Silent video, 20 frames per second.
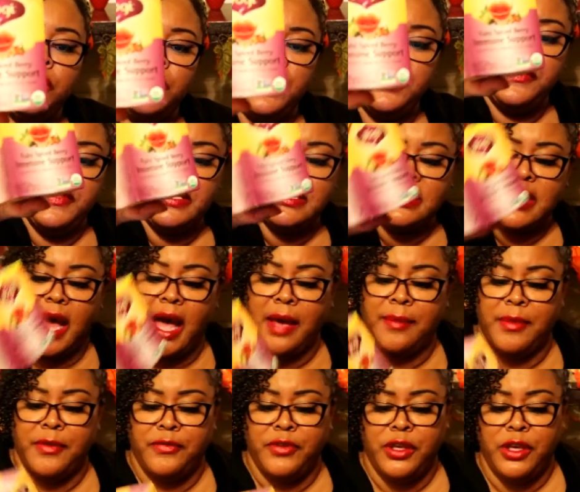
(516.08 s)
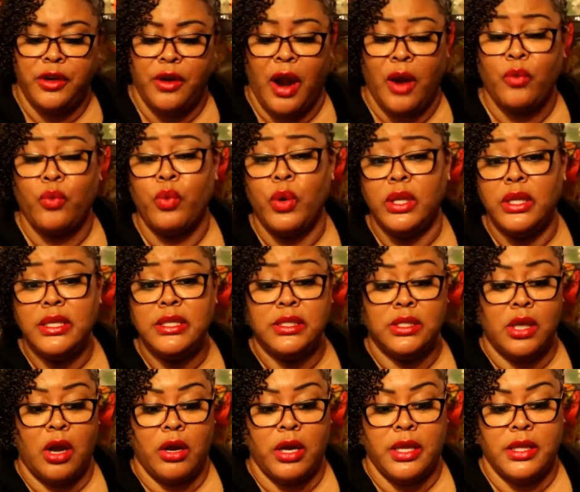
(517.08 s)
during this time of year. I really
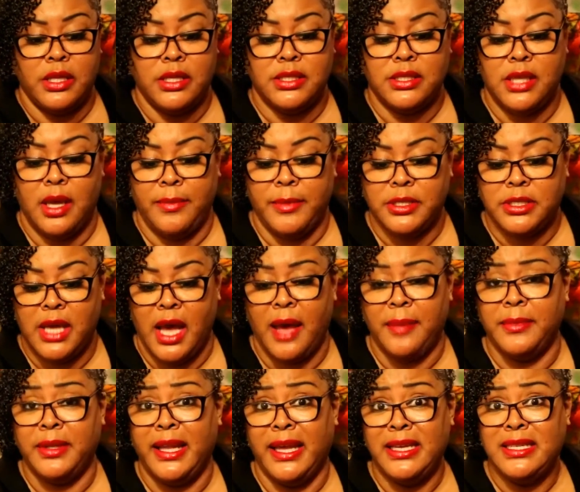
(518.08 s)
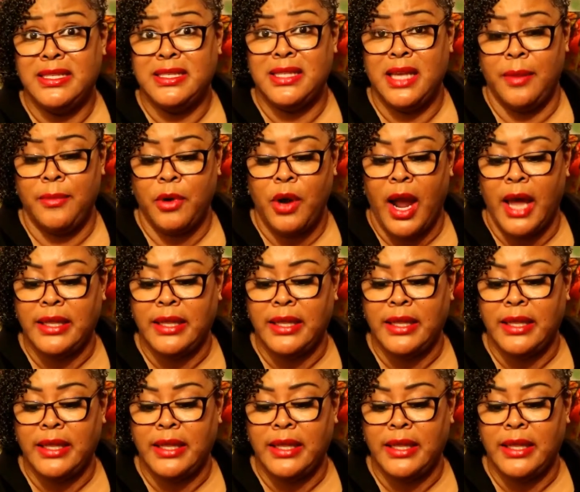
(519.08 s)
start in the summertime, late summer.